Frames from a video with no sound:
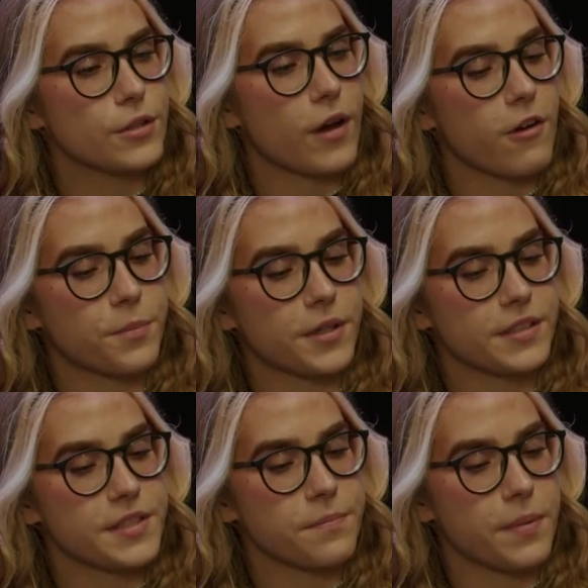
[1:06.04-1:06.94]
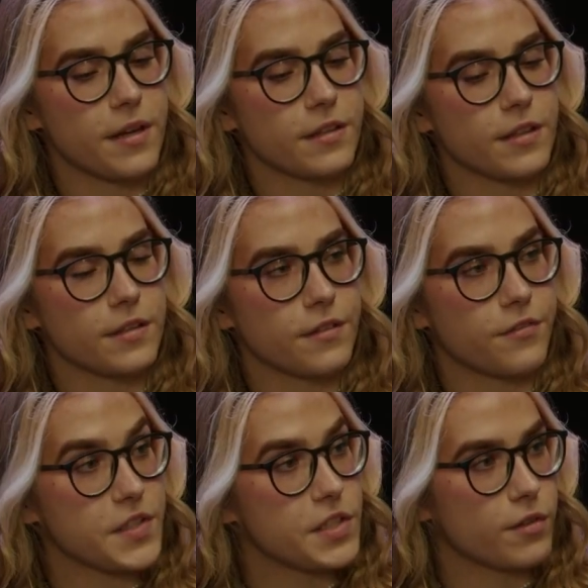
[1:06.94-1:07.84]
have participated in the
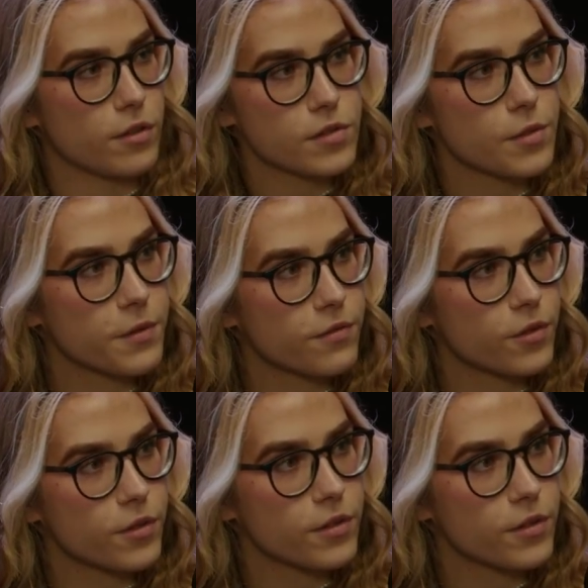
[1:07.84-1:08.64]
festival also before?